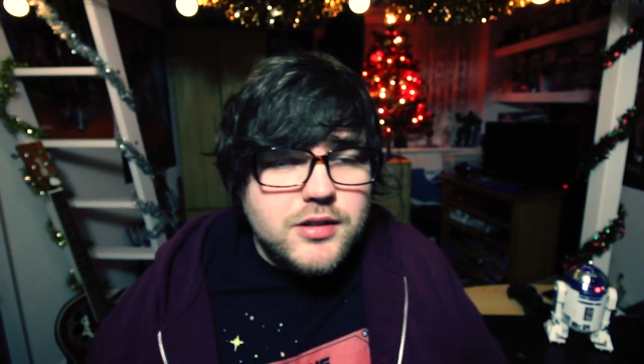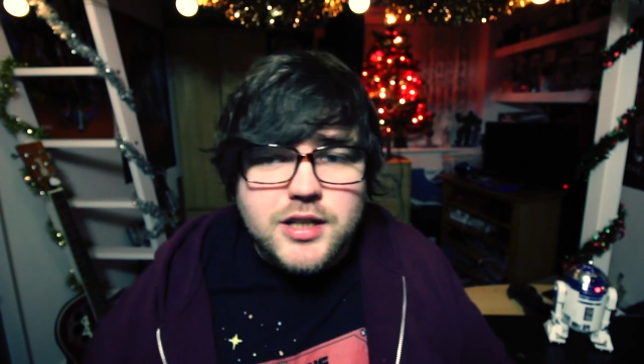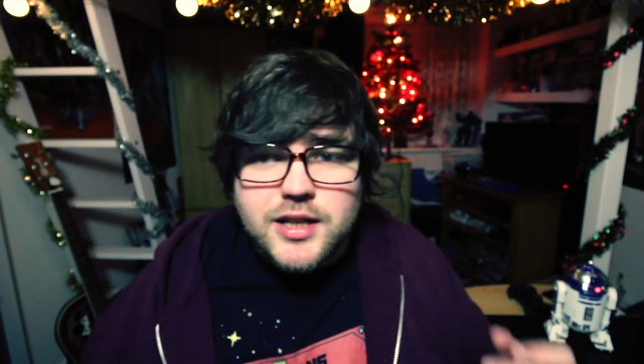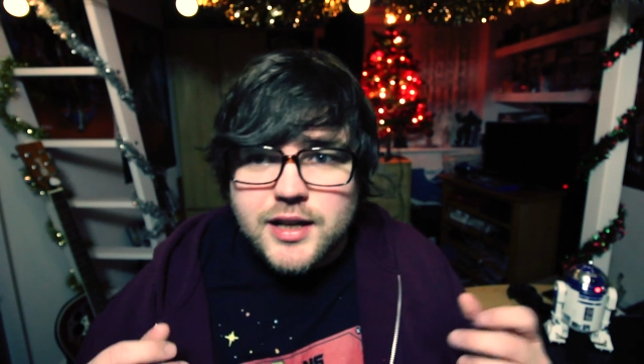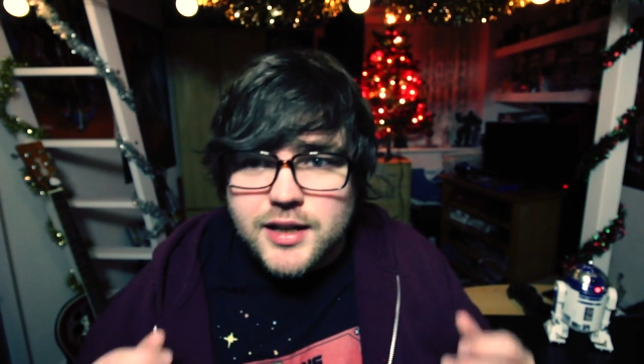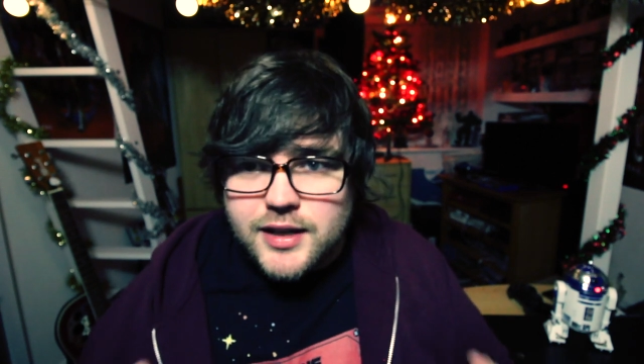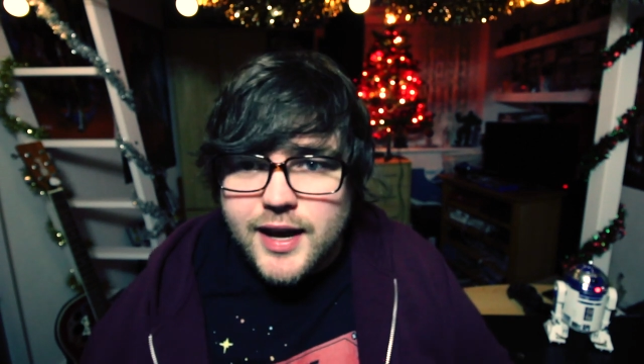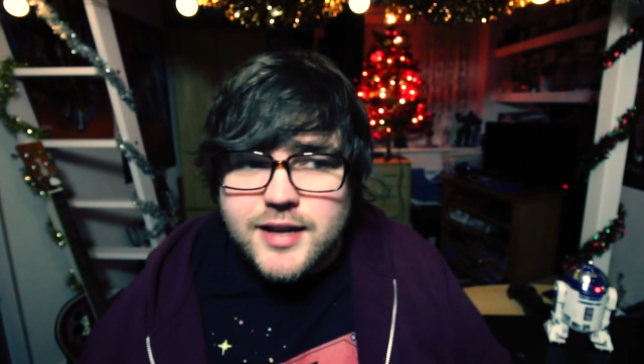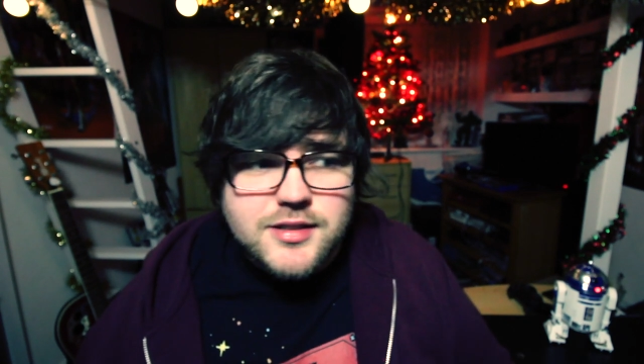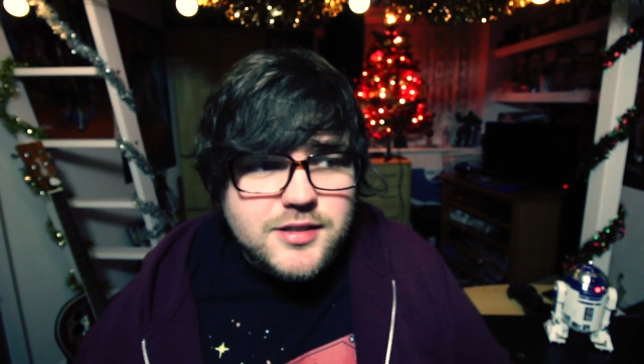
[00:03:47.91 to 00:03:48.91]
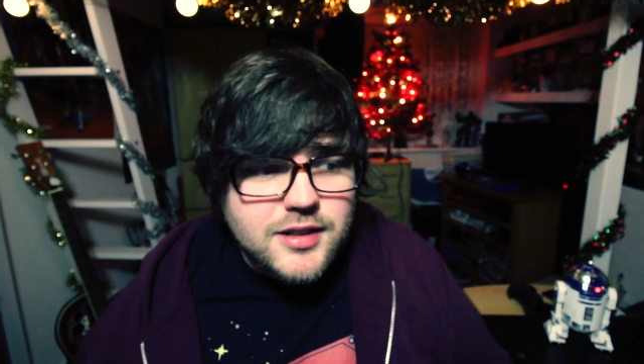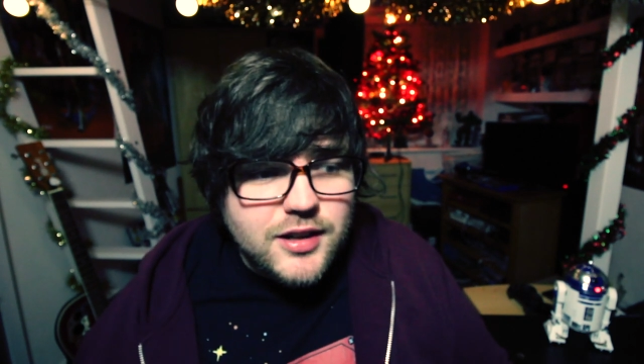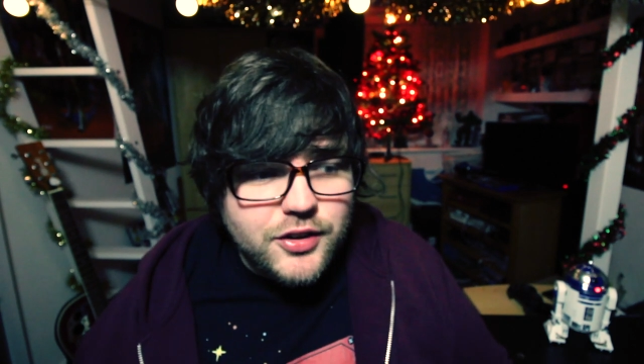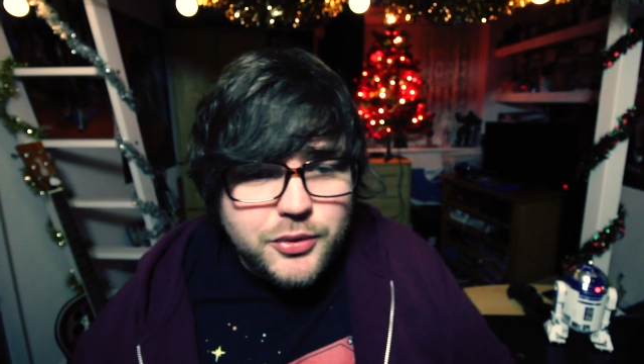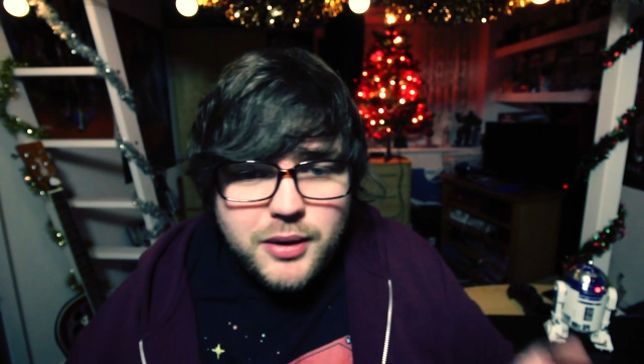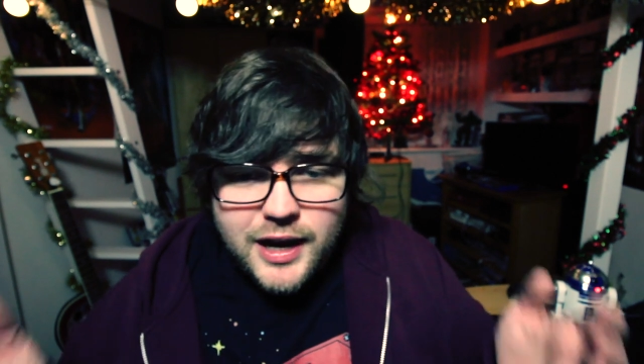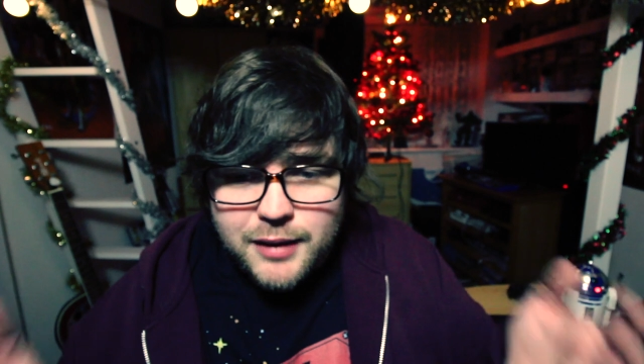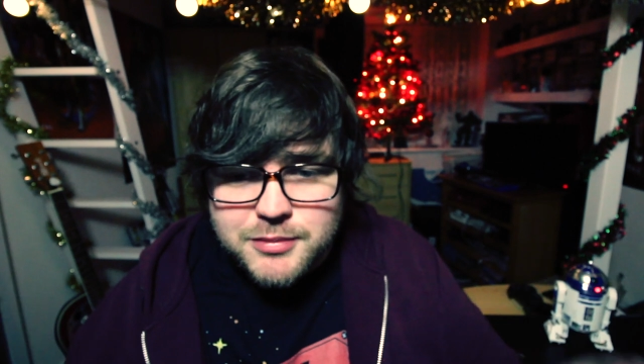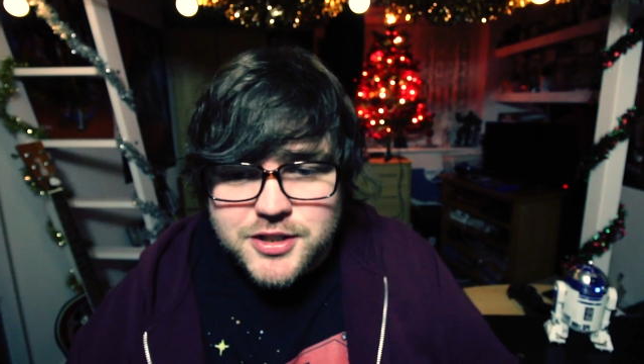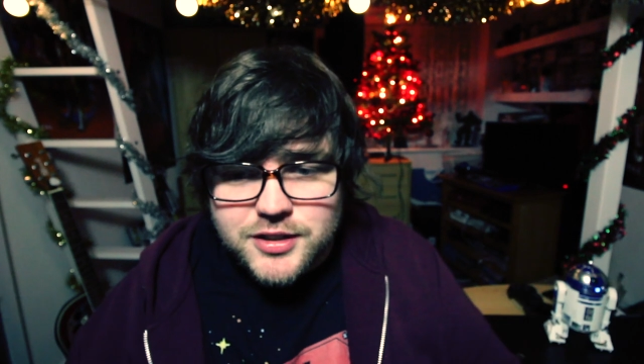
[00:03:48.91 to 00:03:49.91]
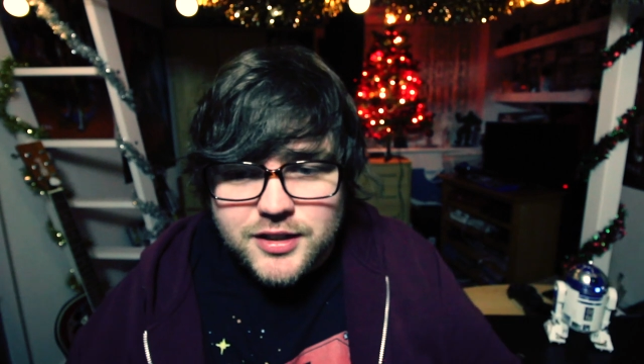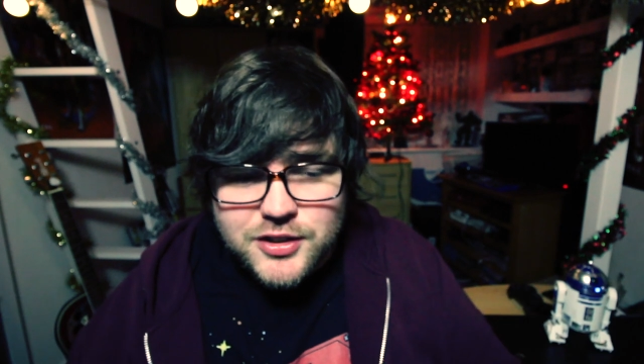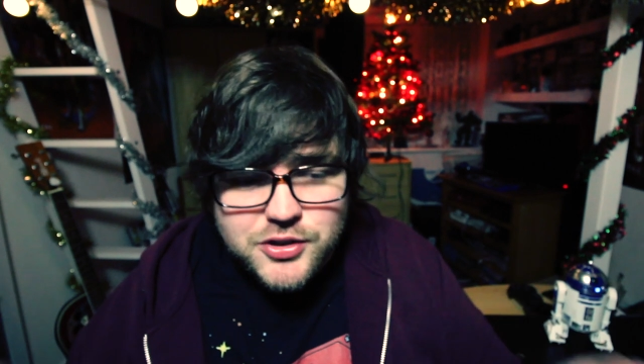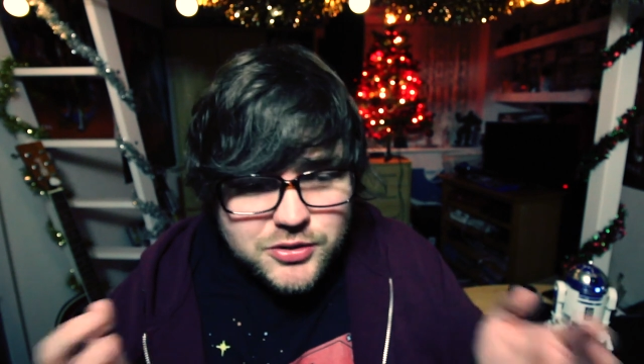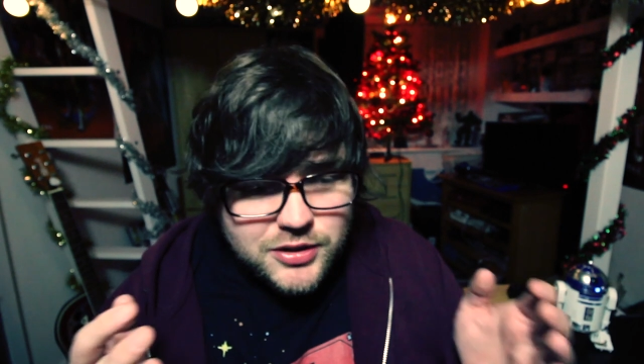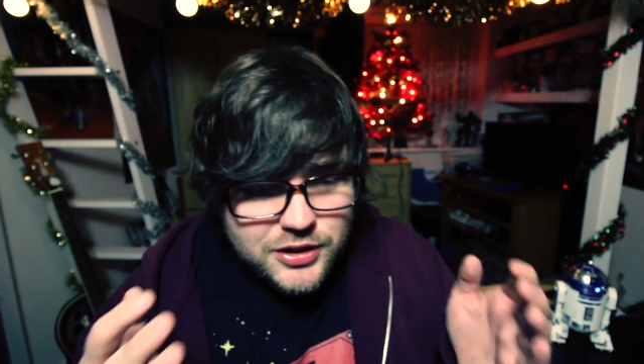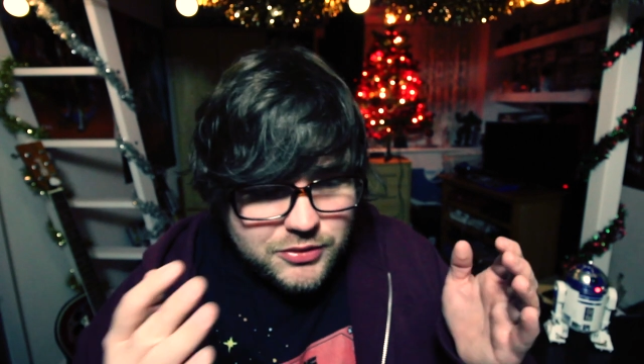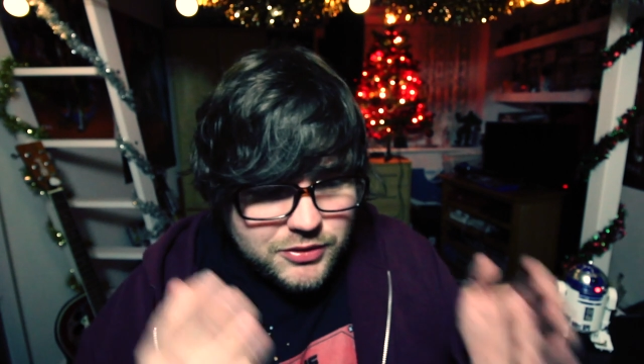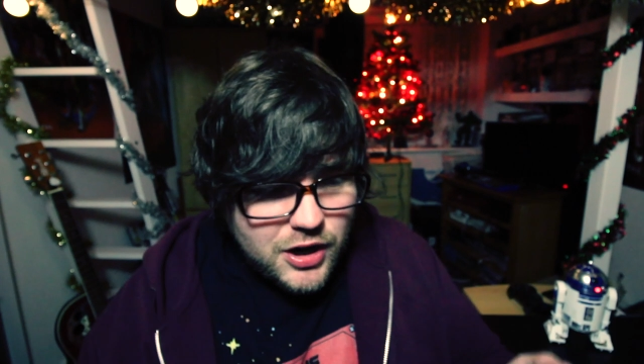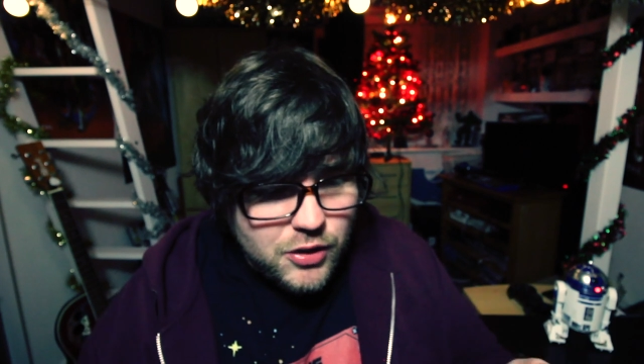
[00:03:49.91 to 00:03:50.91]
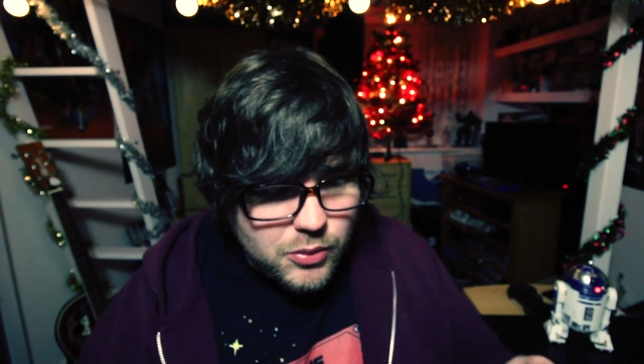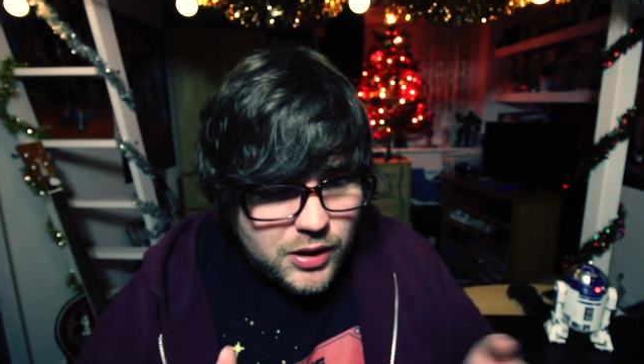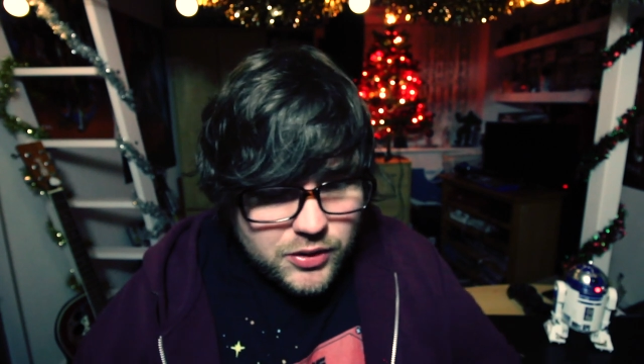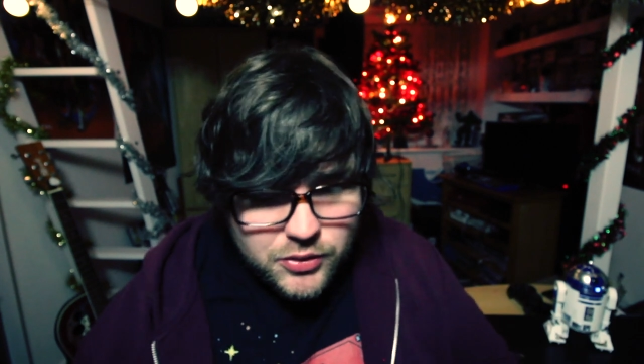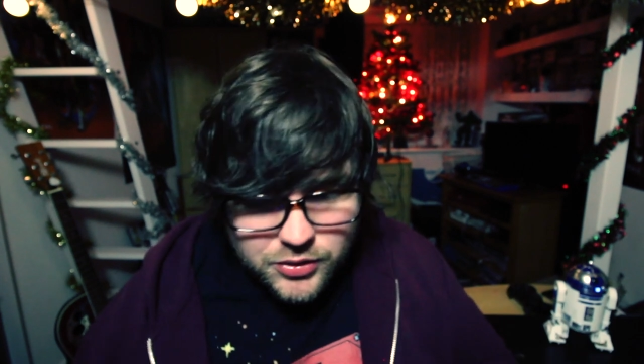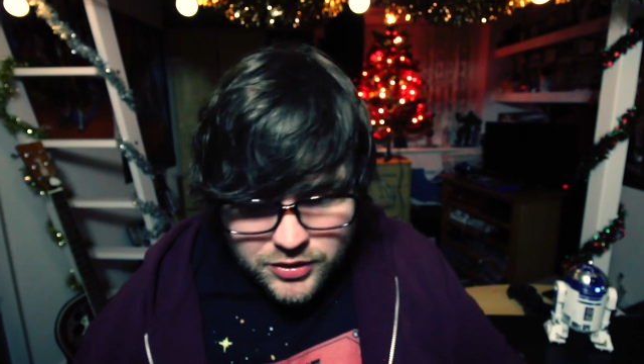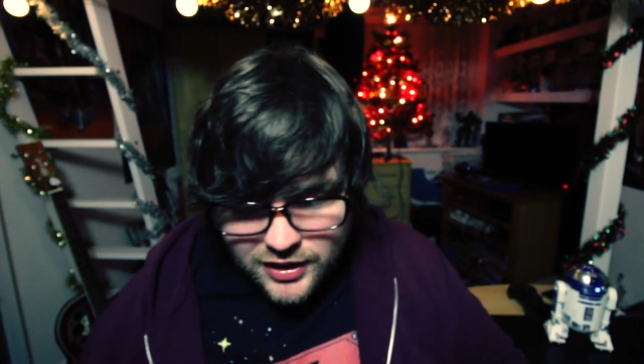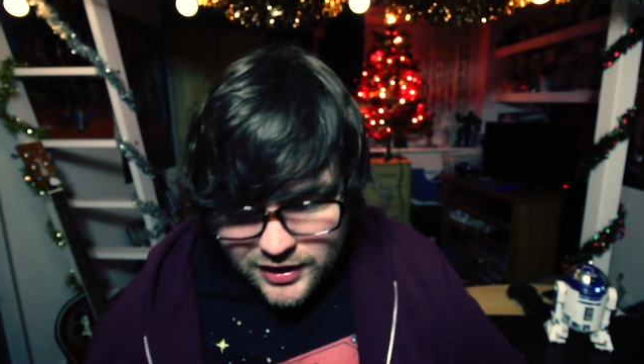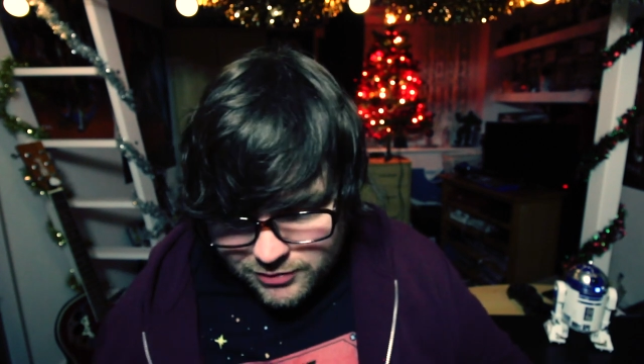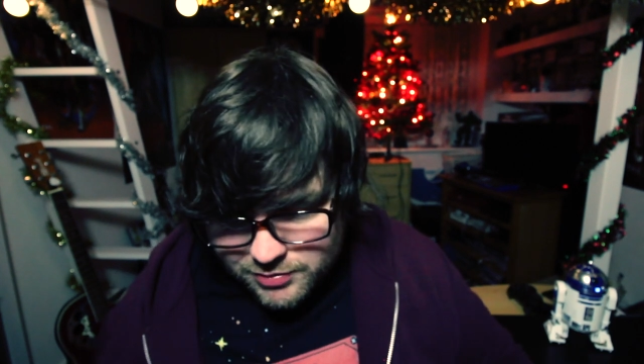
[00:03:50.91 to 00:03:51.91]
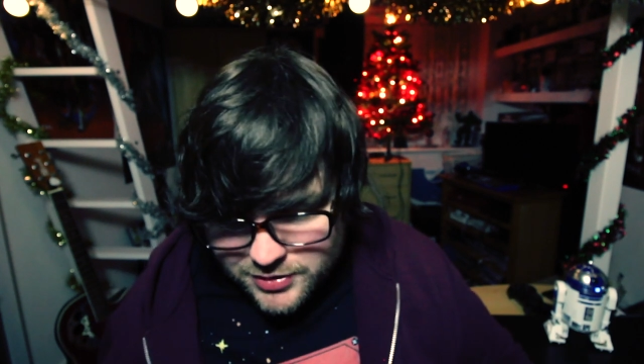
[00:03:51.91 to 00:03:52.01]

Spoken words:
I was like, yes, you are Amazon. Surely you know what order I